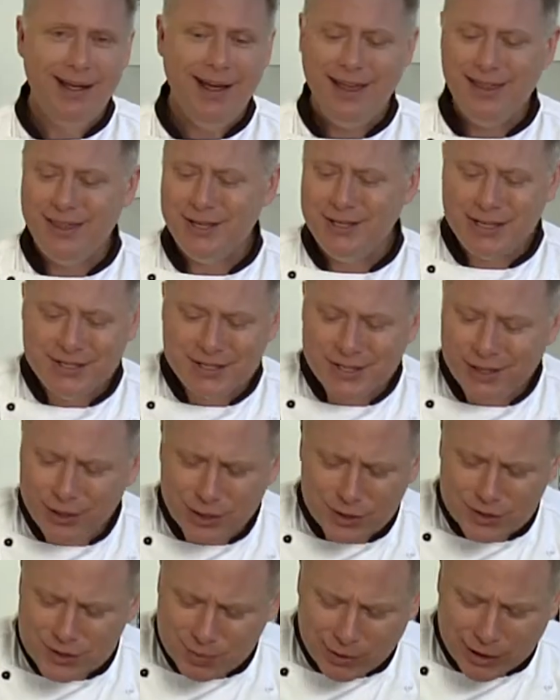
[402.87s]
and then just a
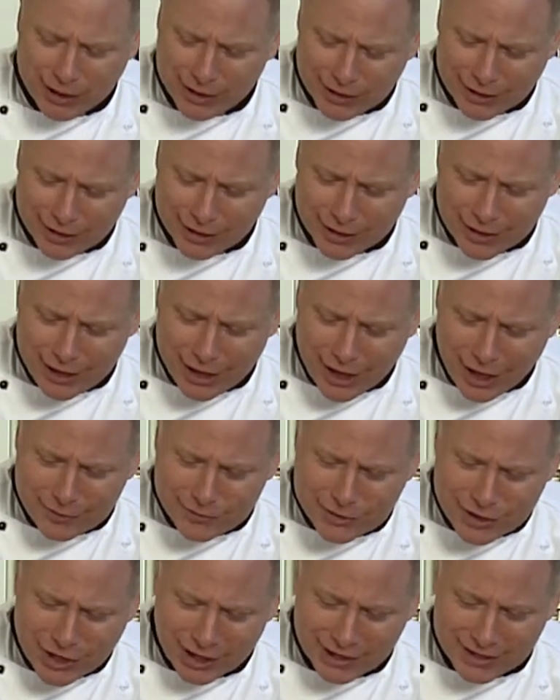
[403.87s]
little sprinkling of
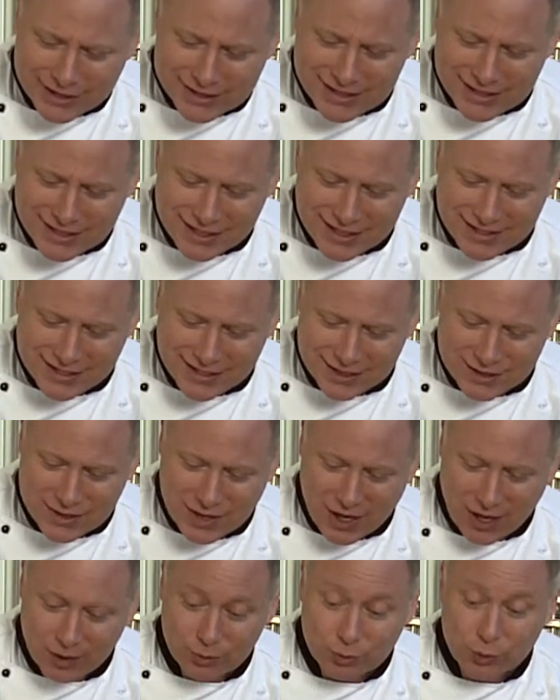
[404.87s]
Johnny's seasoning
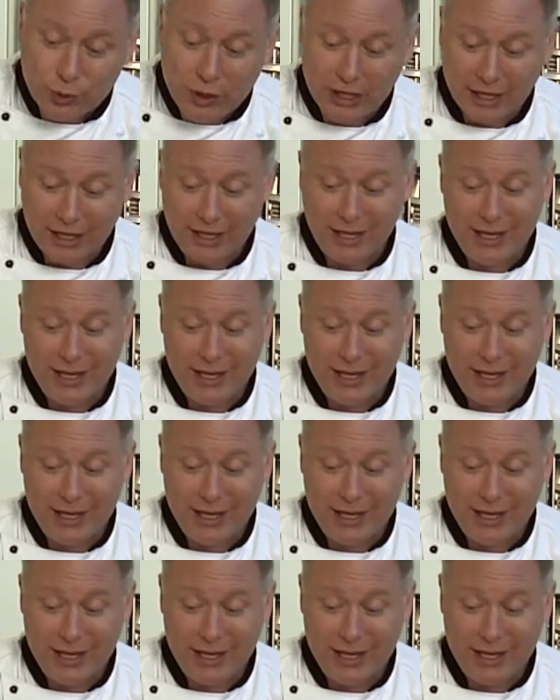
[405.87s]
salt really